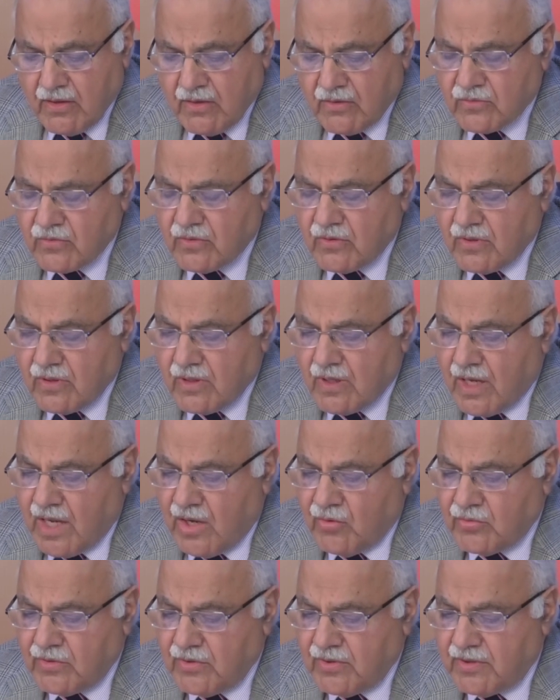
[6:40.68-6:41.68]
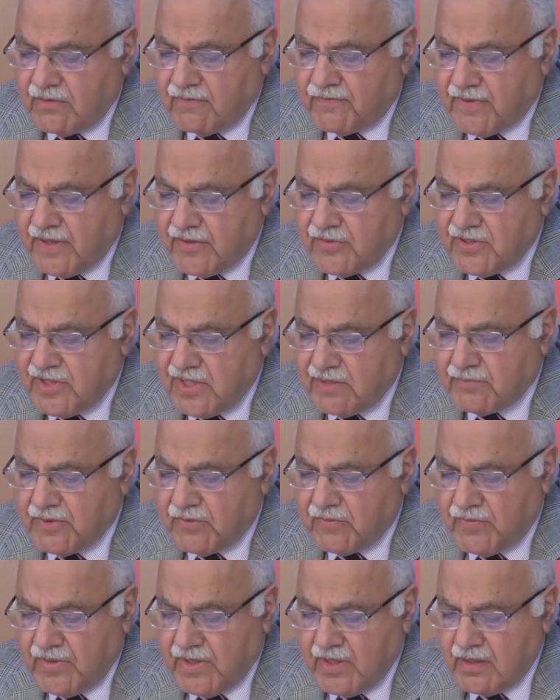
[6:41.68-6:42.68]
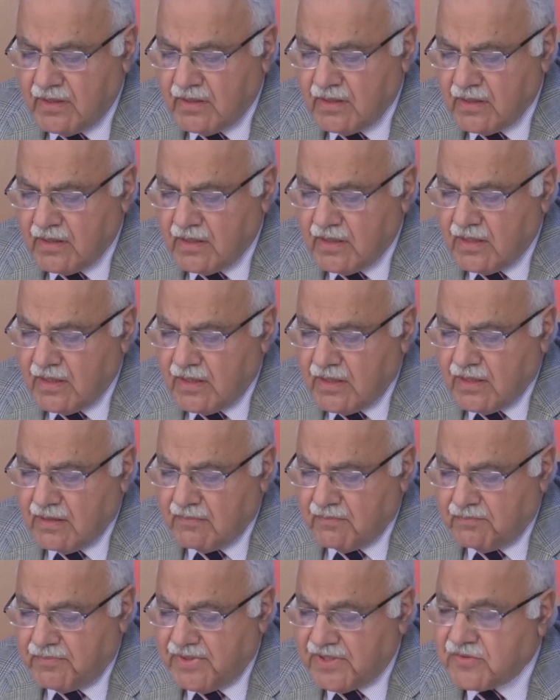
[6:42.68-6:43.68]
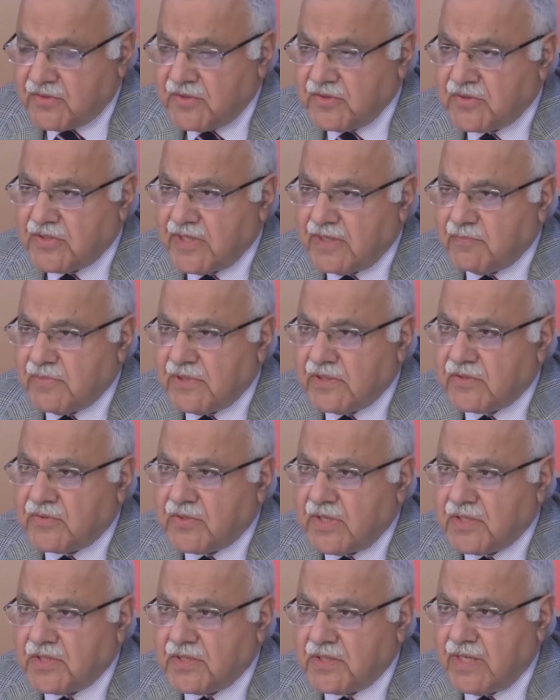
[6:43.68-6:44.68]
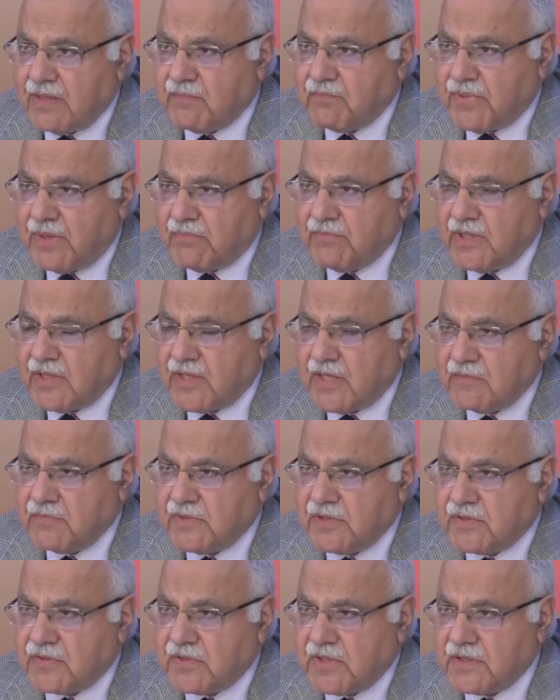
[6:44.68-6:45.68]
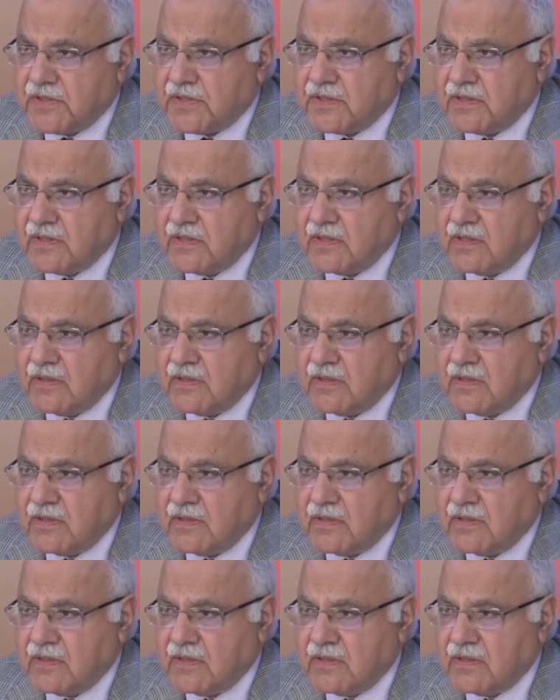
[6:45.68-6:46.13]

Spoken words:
So how will you differentiate between business administration and public administration?